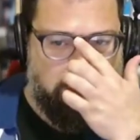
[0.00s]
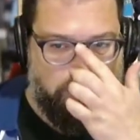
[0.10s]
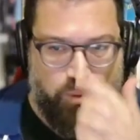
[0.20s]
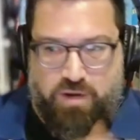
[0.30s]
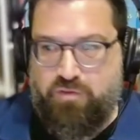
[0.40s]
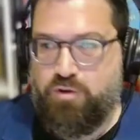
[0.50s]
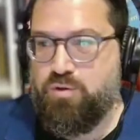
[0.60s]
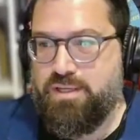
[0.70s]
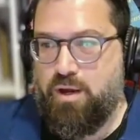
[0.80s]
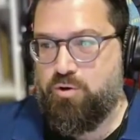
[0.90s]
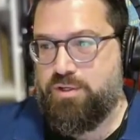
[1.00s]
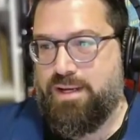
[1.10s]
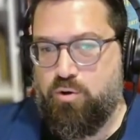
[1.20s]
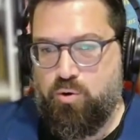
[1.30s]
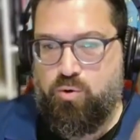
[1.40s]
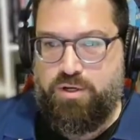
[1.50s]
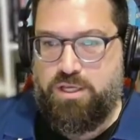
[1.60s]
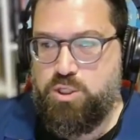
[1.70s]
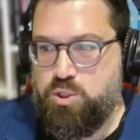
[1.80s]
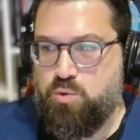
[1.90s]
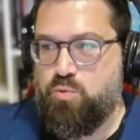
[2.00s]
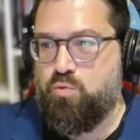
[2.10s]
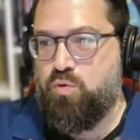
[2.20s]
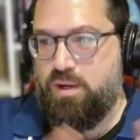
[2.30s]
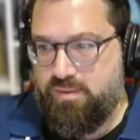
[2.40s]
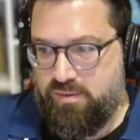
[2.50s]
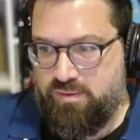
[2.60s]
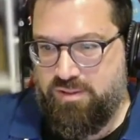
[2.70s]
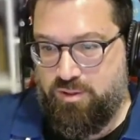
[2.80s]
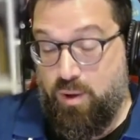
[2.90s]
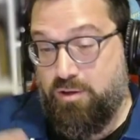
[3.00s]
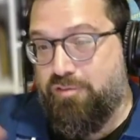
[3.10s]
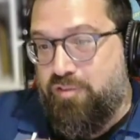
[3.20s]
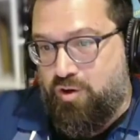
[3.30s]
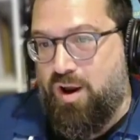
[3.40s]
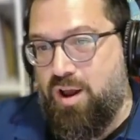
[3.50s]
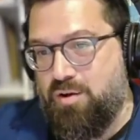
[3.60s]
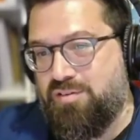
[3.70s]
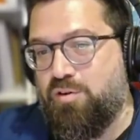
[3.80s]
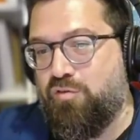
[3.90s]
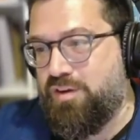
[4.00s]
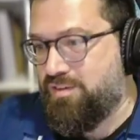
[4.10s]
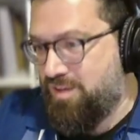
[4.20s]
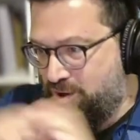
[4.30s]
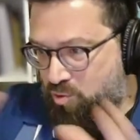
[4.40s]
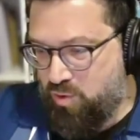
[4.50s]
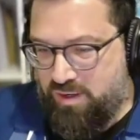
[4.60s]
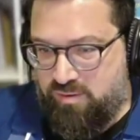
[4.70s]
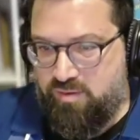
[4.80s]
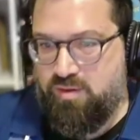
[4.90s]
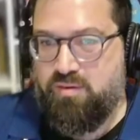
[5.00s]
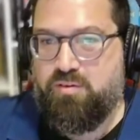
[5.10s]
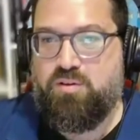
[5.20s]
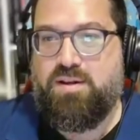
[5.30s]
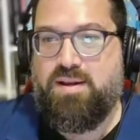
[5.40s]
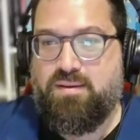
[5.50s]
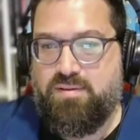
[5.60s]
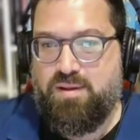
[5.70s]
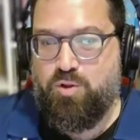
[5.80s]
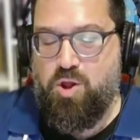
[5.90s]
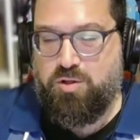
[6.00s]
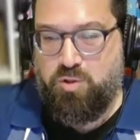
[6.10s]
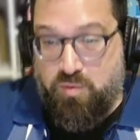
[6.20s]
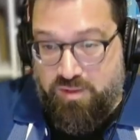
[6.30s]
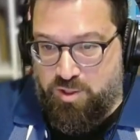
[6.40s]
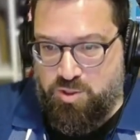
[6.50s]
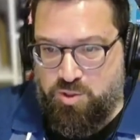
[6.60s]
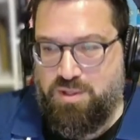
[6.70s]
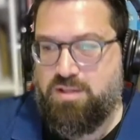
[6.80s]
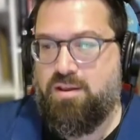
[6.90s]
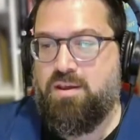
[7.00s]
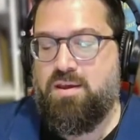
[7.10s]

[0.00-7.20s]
So whenever you encounter an error or an issue, and you figure out how to solve it, write a skill so that the next time Claude knows how to do it.